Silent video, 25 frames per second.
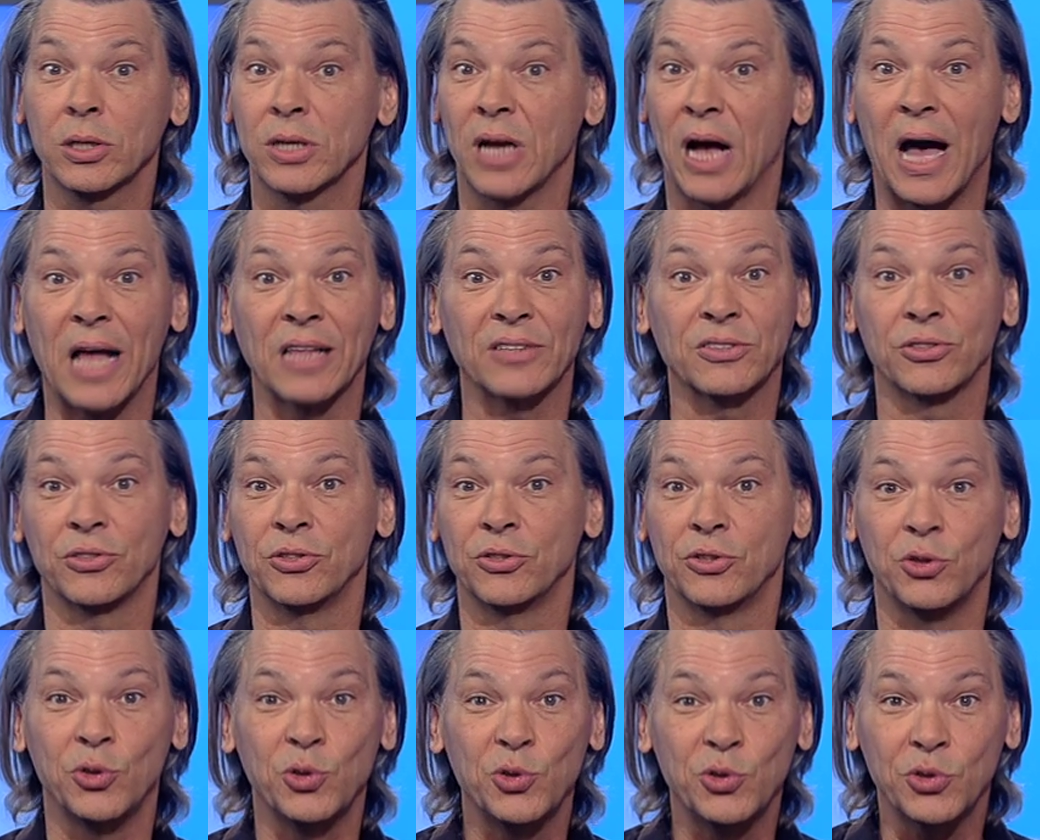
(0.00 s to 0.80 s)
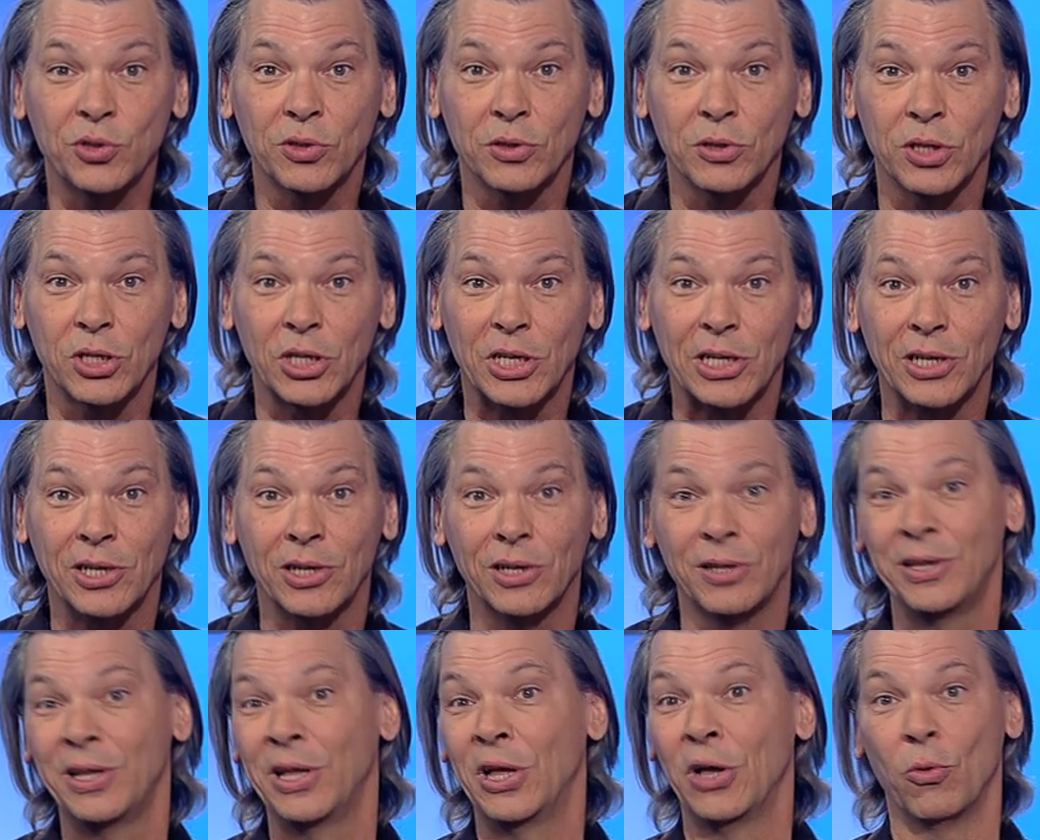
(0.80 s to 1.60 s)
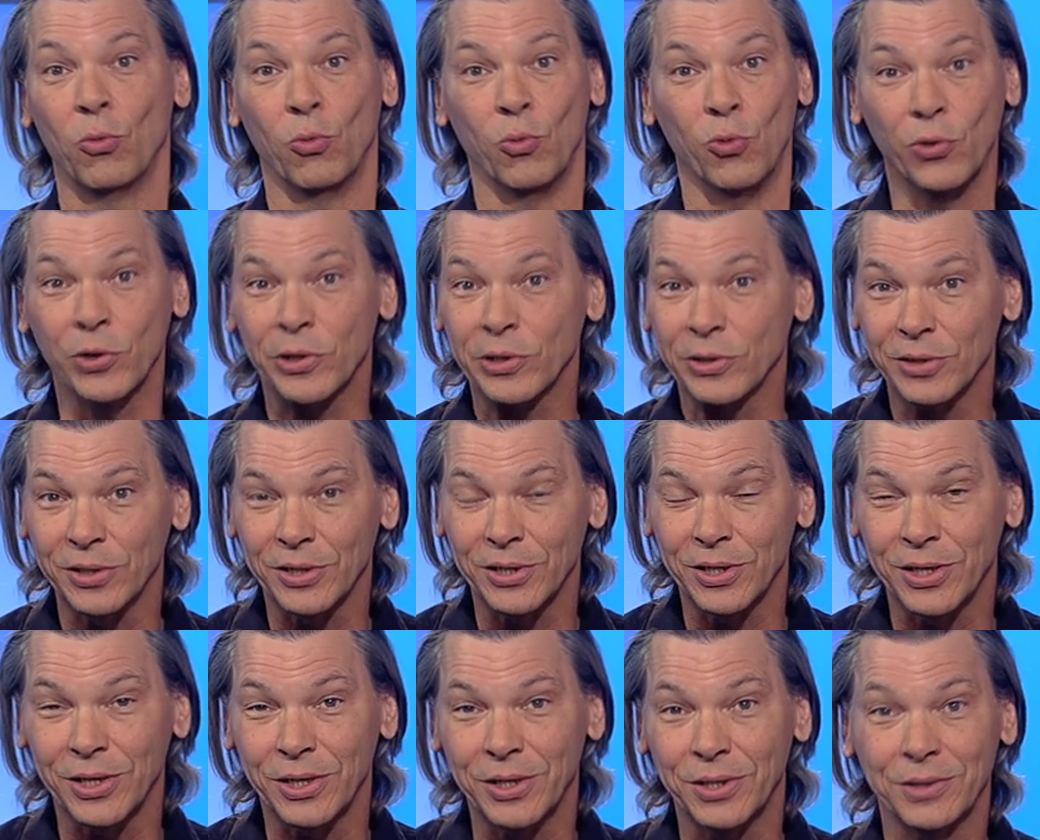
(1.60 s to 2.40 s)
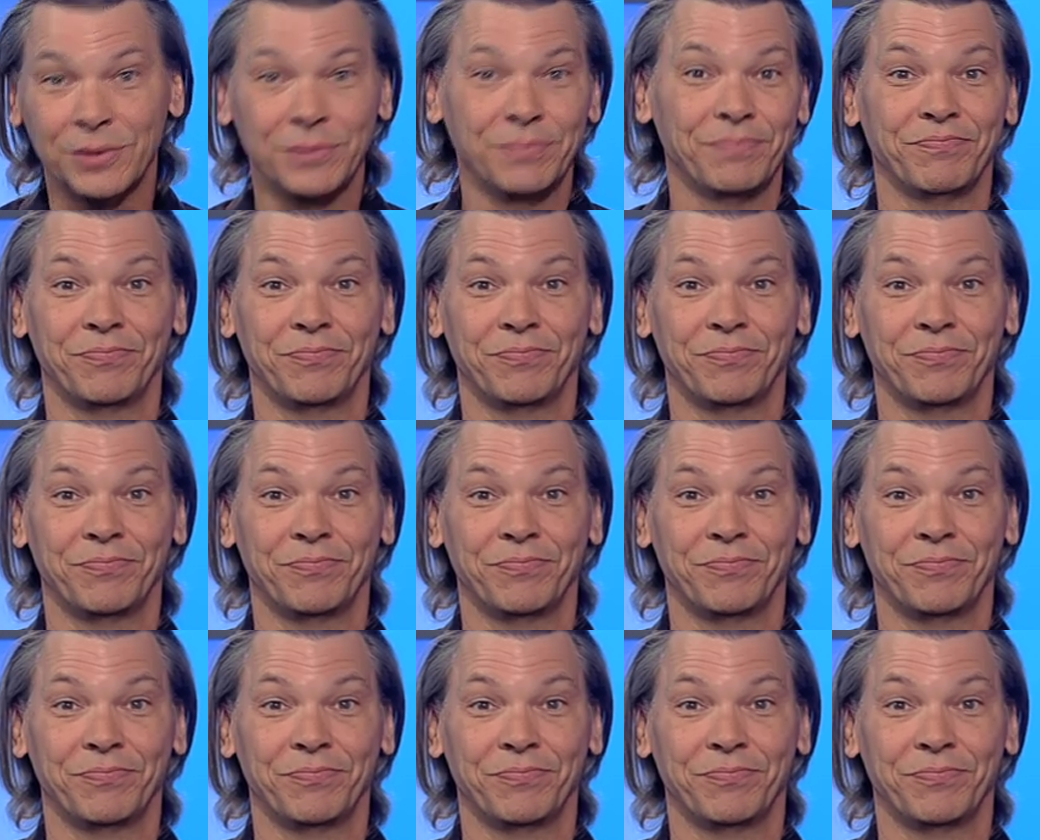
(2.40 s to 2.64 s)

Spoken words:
constitutional law, water law,